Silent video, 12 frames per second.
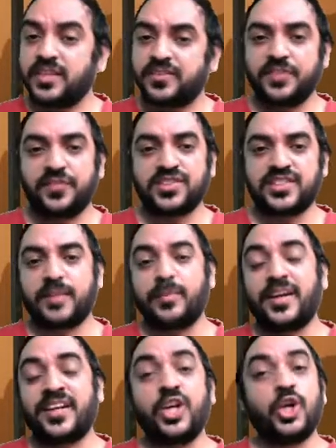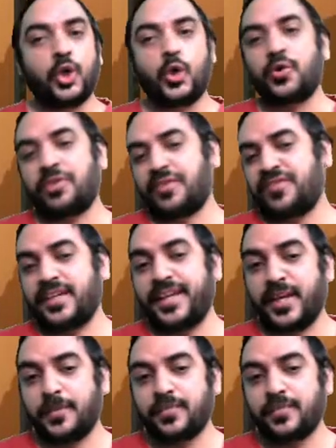The first segment, quote of the day.